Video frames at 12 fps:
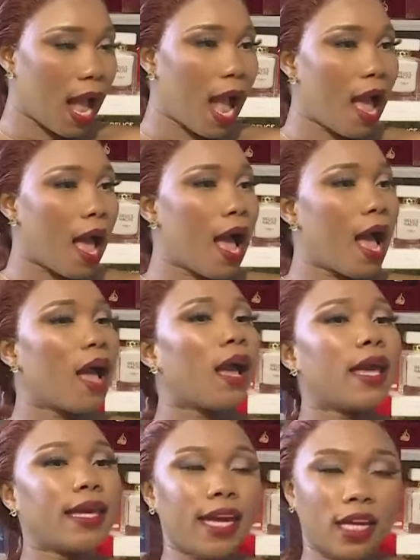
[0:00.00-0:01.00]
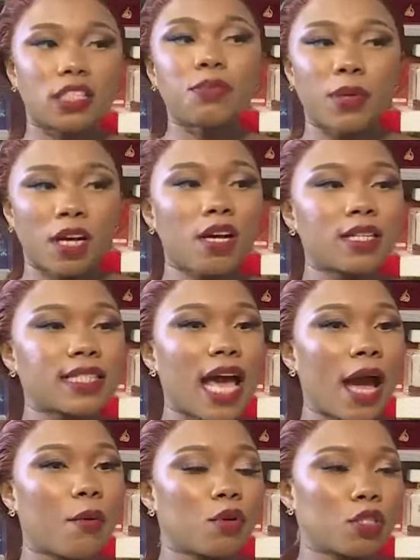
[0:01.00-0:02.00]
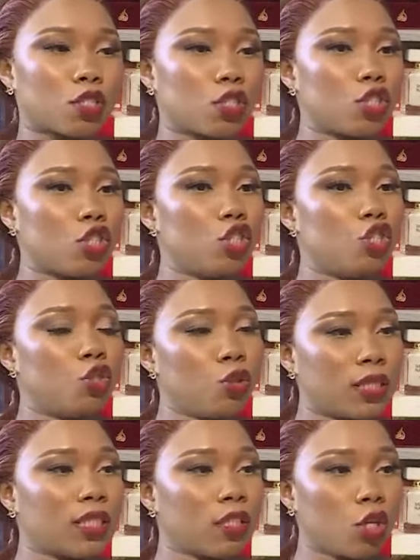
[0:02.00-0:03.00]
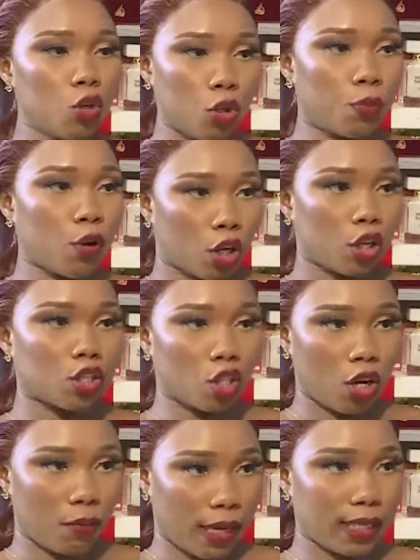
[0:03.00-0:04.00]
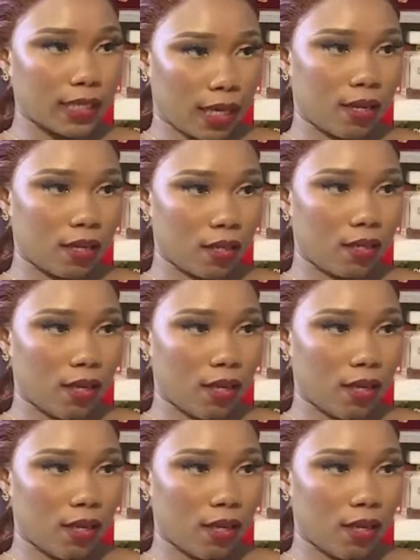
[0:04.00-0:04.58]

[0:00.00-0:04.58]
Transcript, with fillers: Okay. Yeah, it's because I was using good products on my skin.